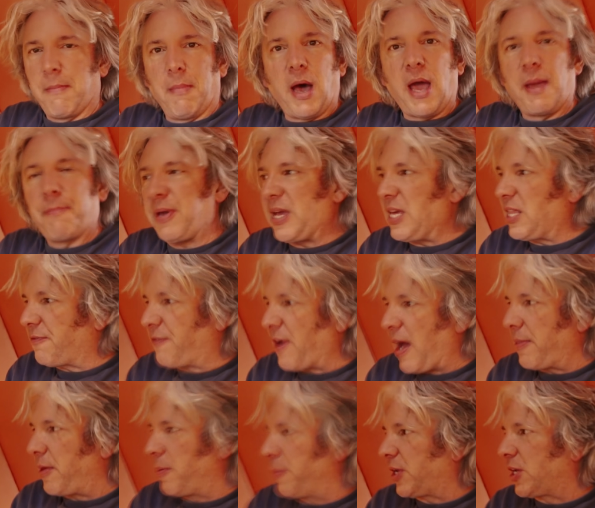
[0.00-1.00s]
might be the
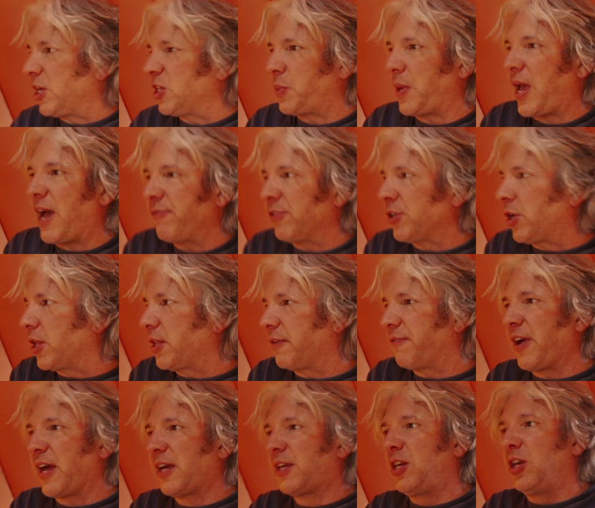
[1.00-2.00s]
fact that because we haven't got the
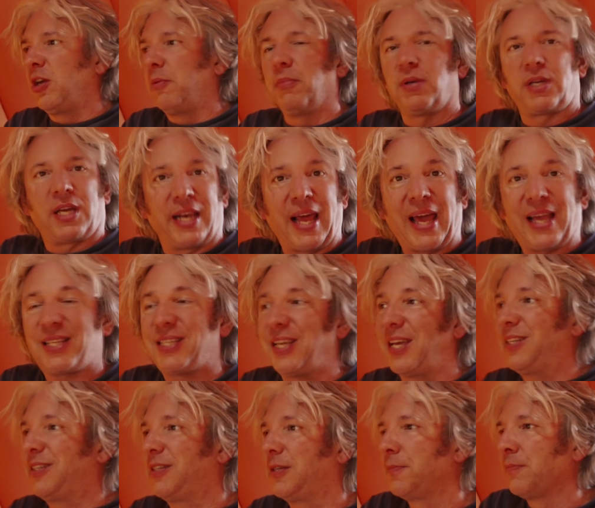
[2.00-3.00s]
vacuum
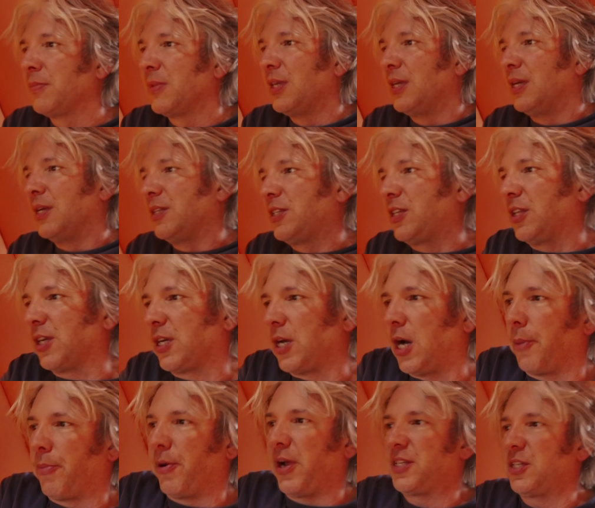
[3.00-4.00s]
connected to the
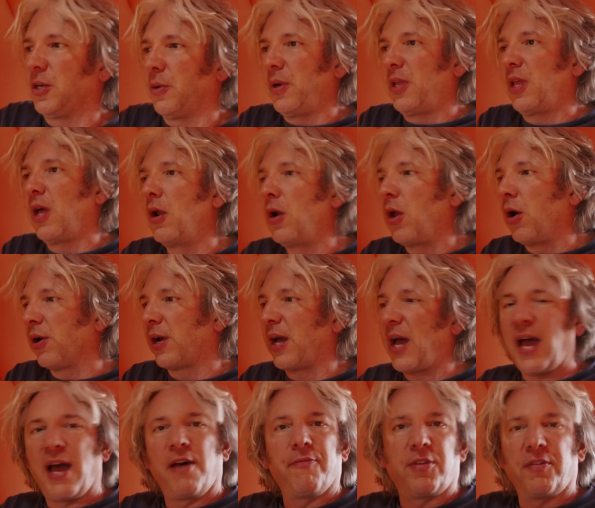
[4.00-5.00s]
carburetor, we no longer
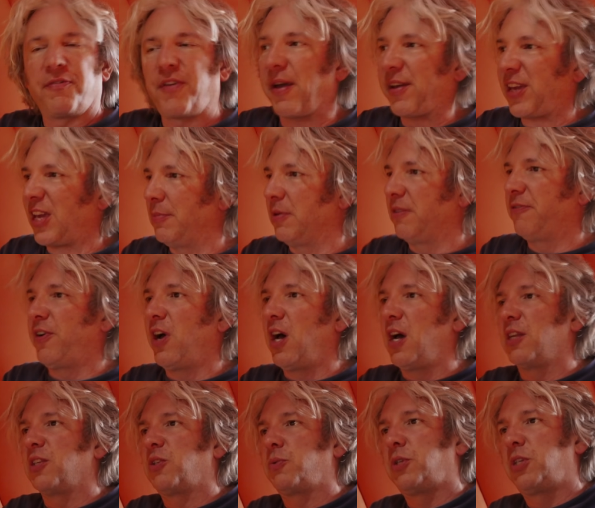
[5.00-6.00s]
have the vacuum
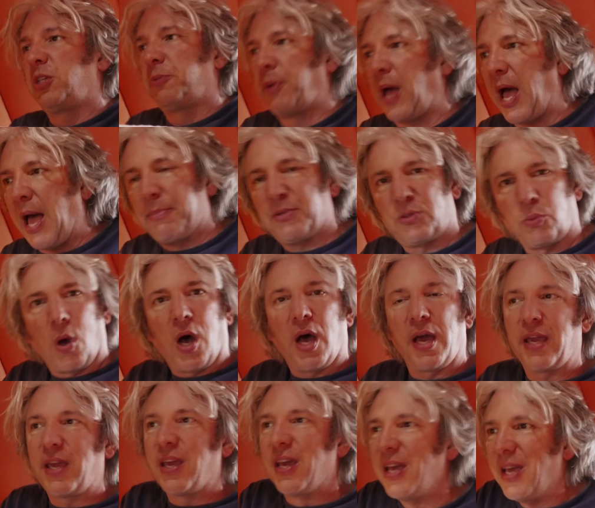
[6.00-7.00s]
advance, which is perhaps
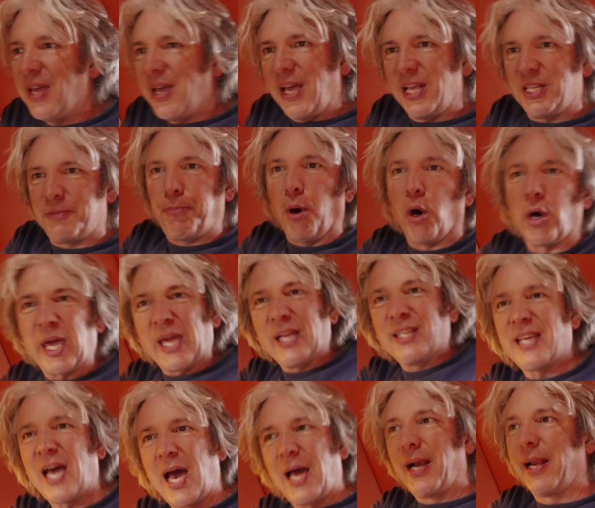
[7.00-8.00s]
why it's bogging
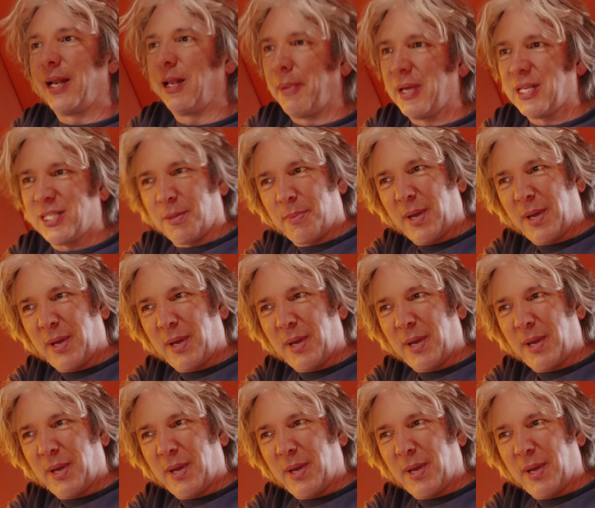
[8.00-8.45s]
down a little bit. So